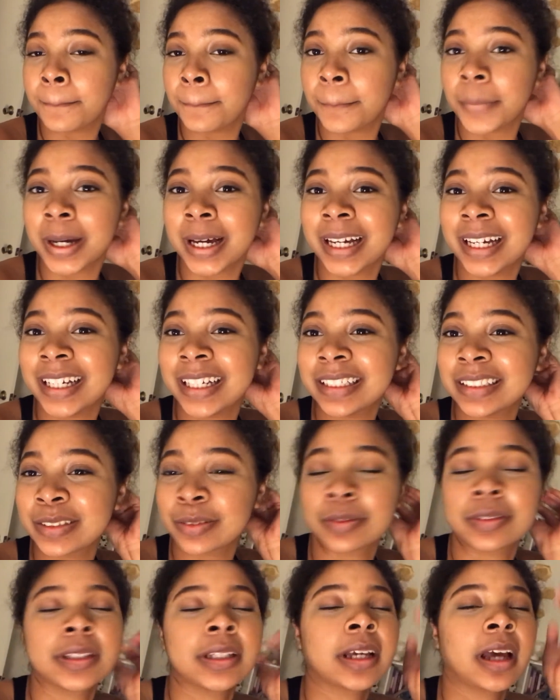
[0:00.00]
But as
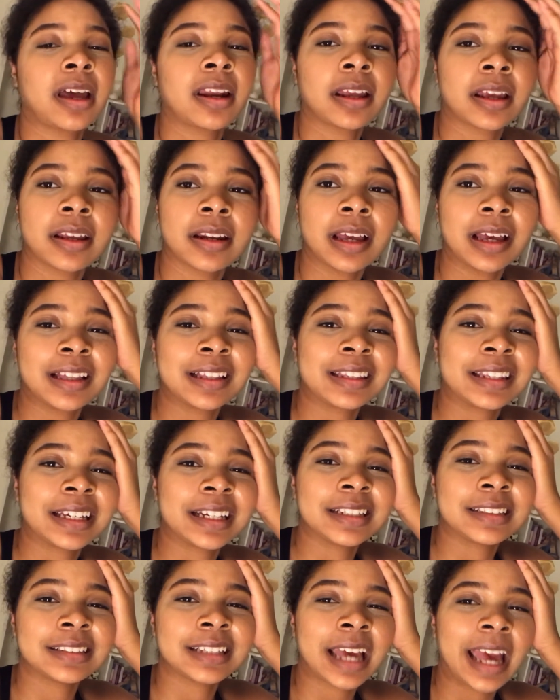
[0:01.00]
soon as I got in, I
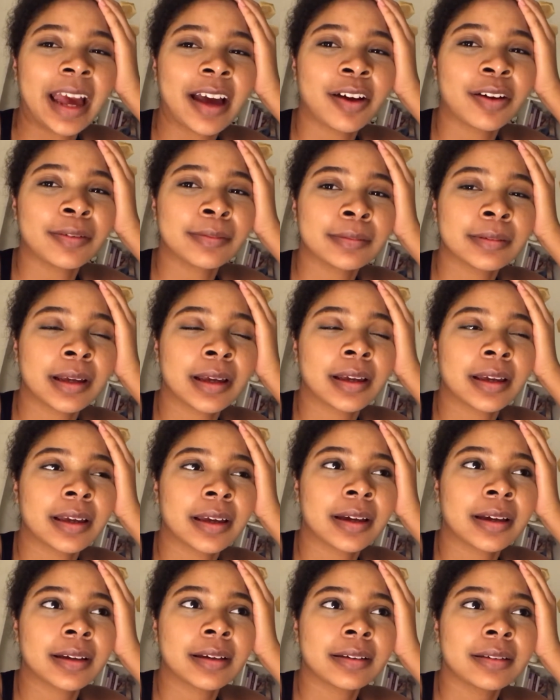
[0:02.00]
laid down,
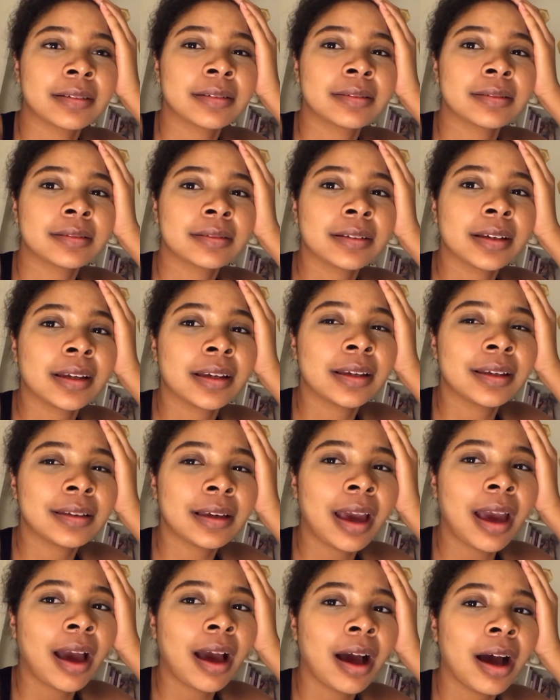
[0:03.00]
and
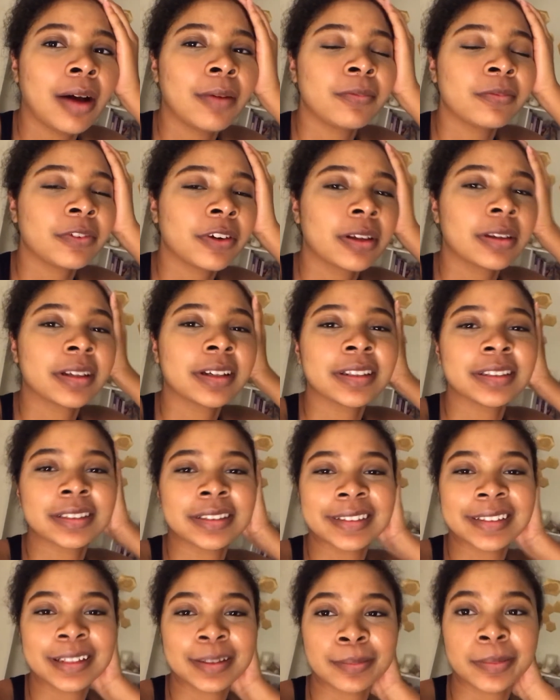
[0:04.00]
yeah, I'm falling
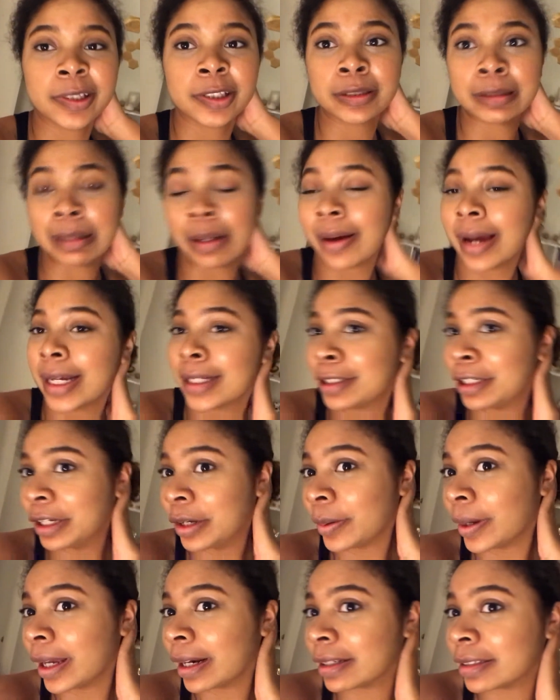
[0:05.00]
asleep, so I should
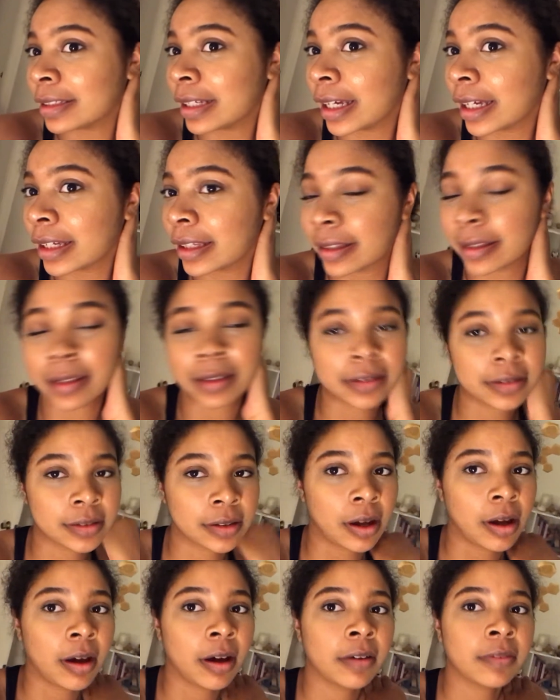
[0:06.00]
go ahead and take this
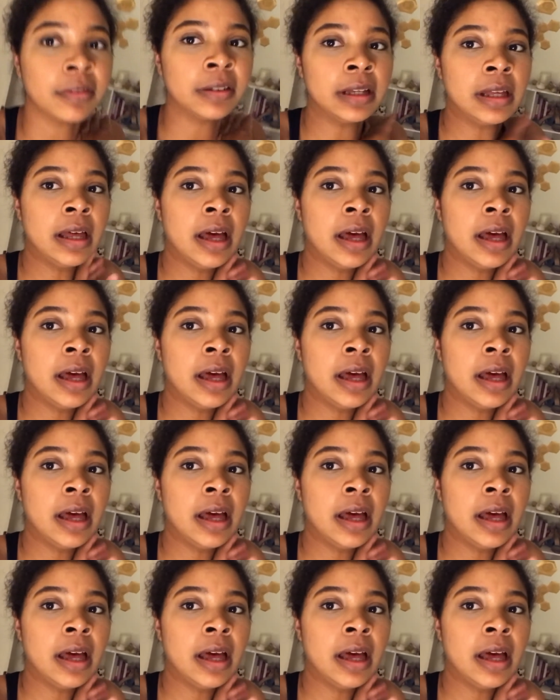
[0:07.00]
off.